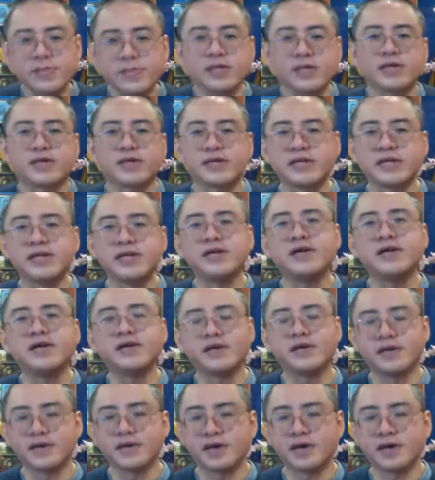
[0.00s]

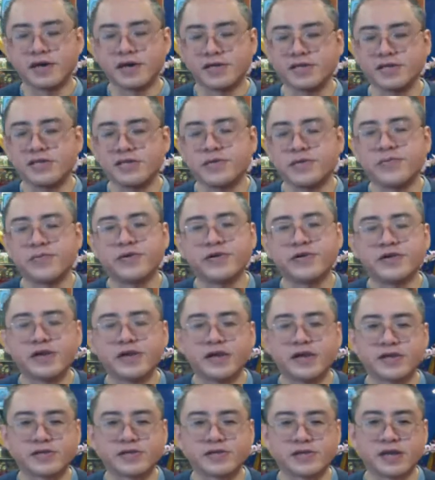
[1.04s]
Clear, I interpret it
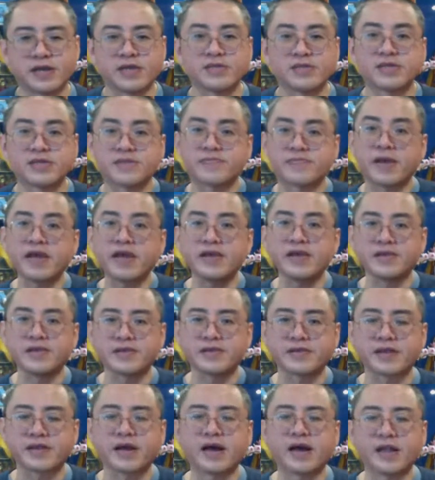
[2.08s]
as that space
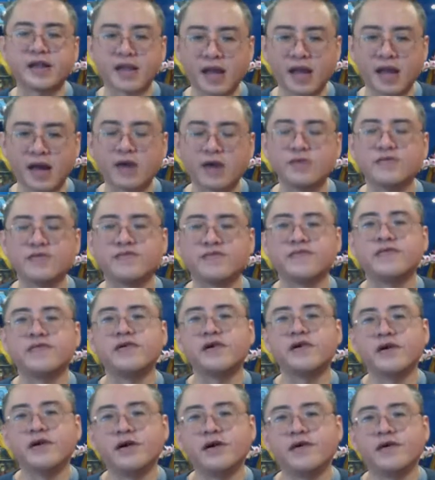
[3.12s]
that allow
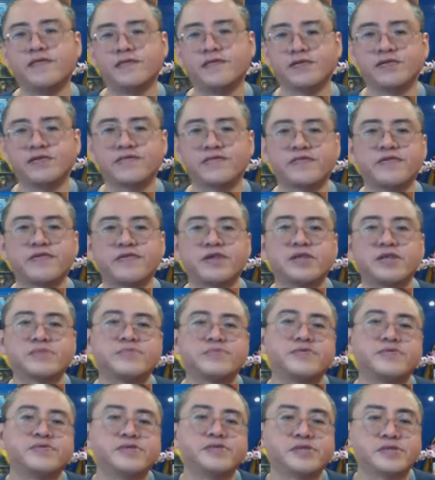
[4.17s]
for different
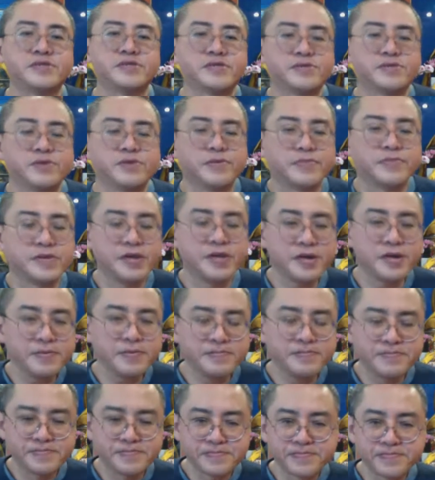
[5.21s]
experiences to appear.
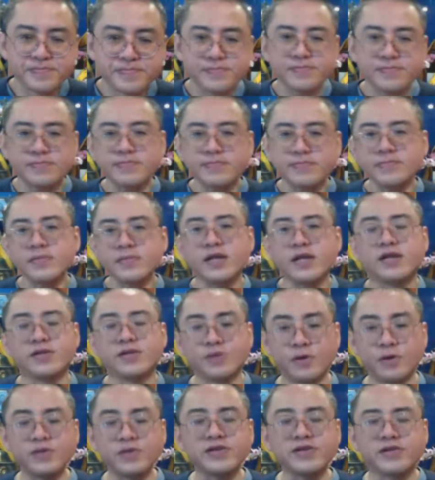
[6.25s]
And
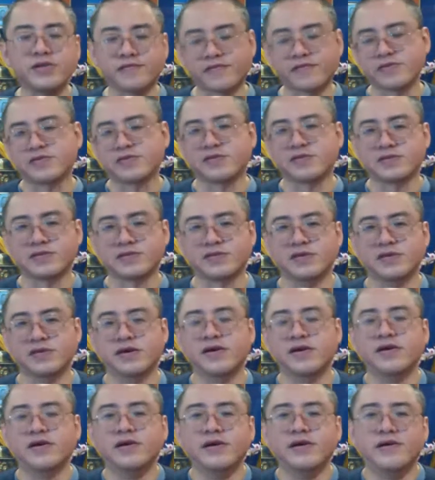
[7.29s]
knowing, of course, is
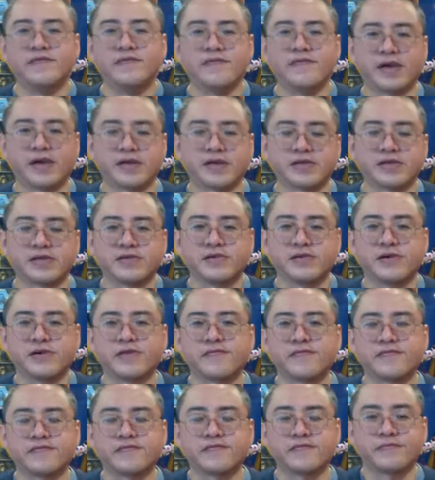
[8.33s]
the faculty
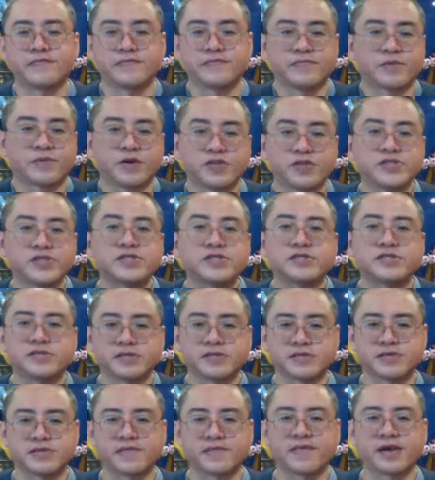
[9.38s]
of
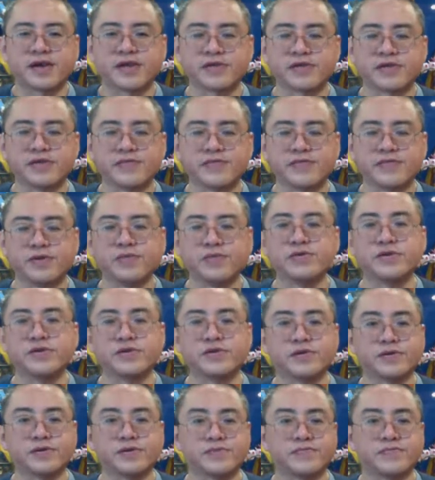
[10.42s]
consciousness, the faculty of knowing,
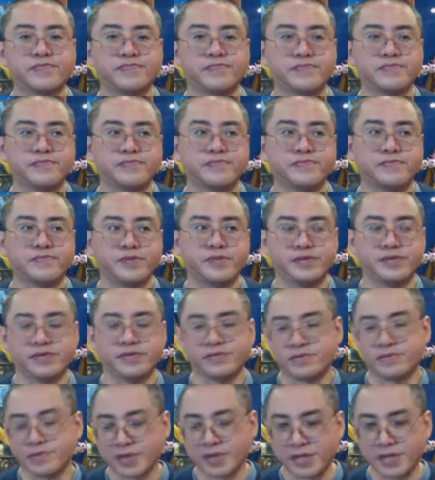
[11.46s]
of being
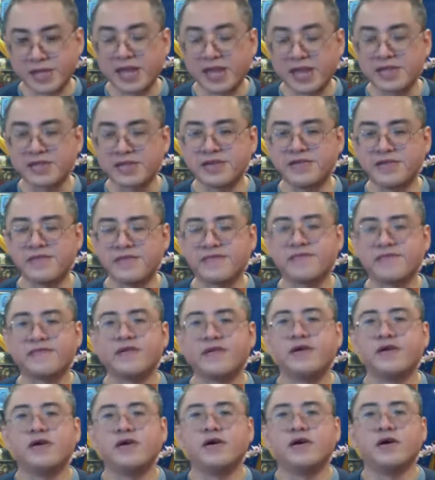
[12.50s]
attentive,
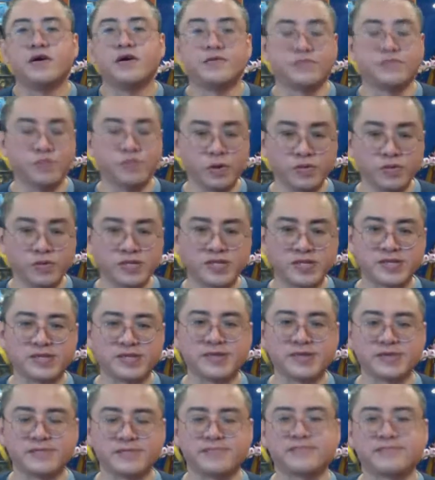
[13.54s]
of
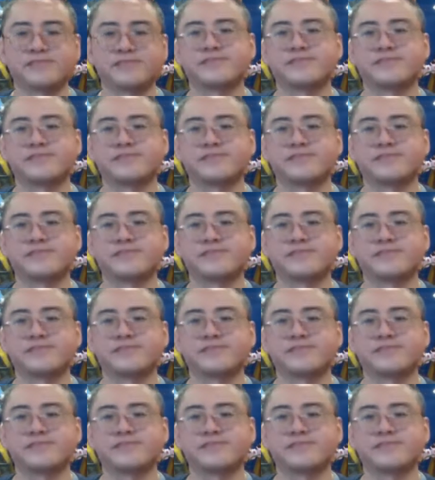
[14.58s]
noticing,